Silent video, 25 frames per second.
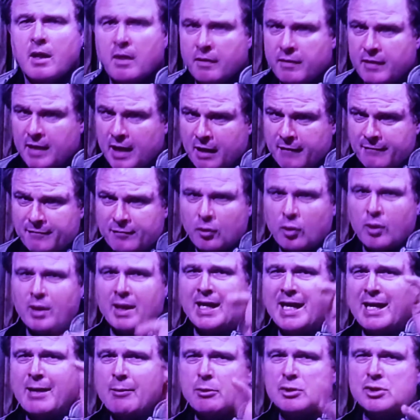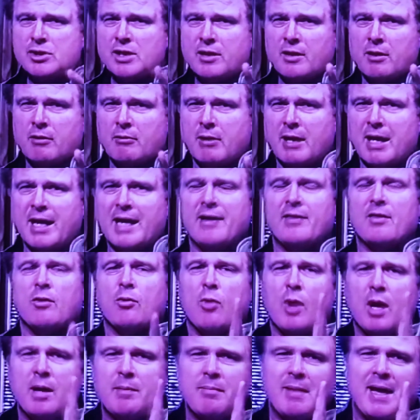Therefore, he was in the ring, and the
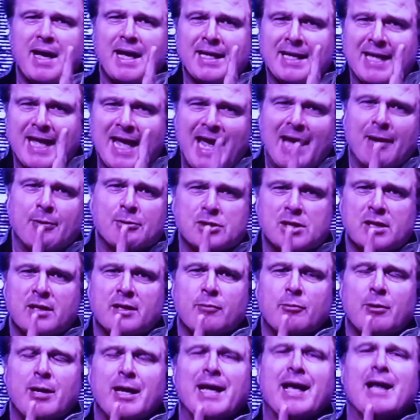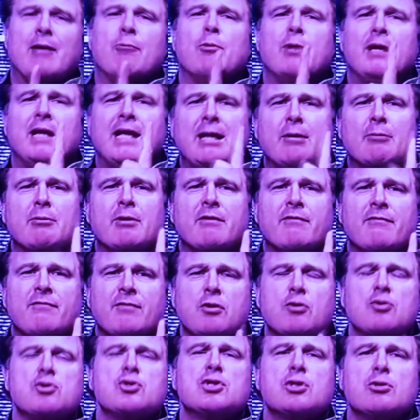one-man gang was in the ring, and when he
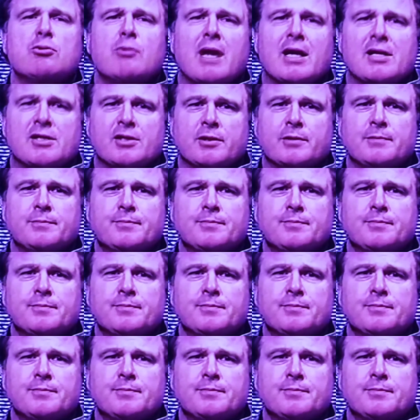refused to wrestle,